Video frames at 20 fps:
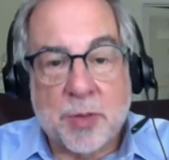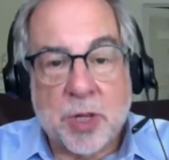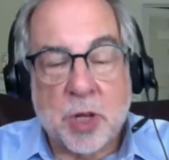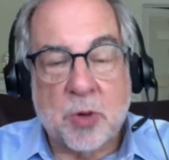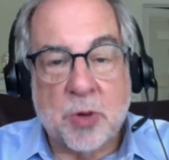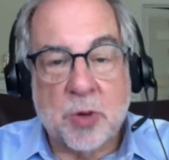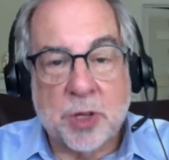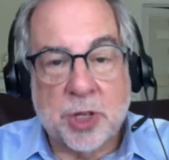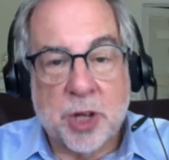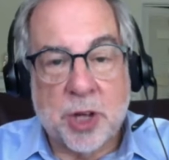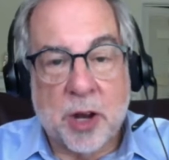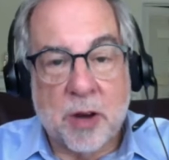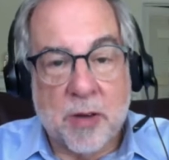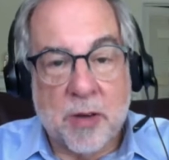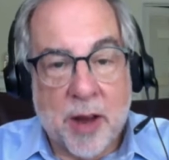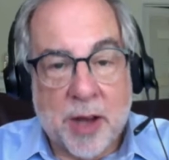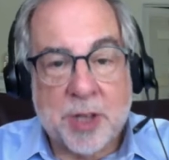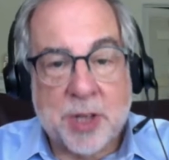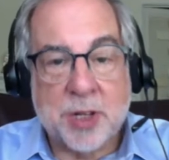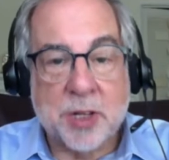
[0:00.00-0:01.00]

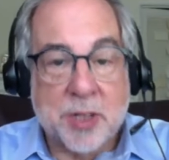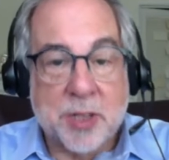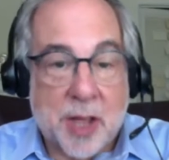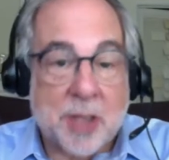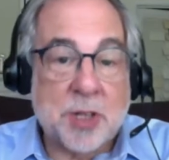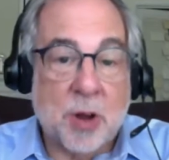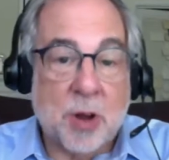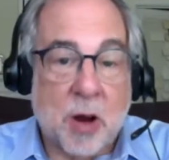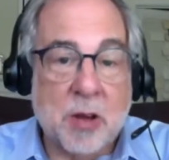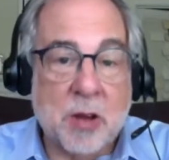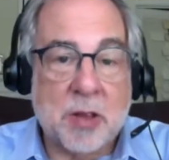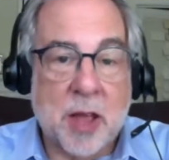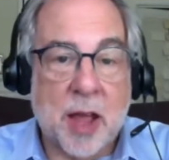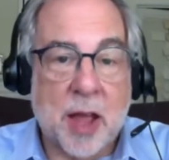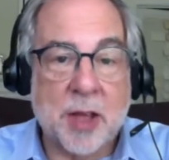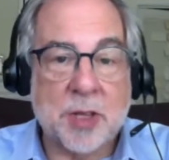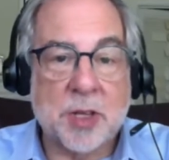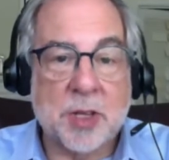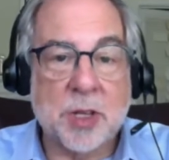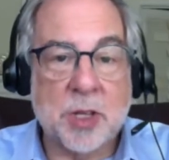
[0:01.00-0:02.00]
generations. That's our
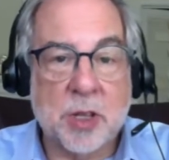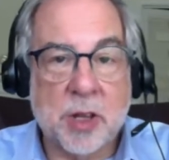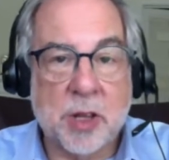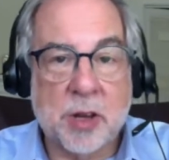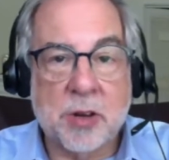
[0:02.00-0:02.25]
task as leaders.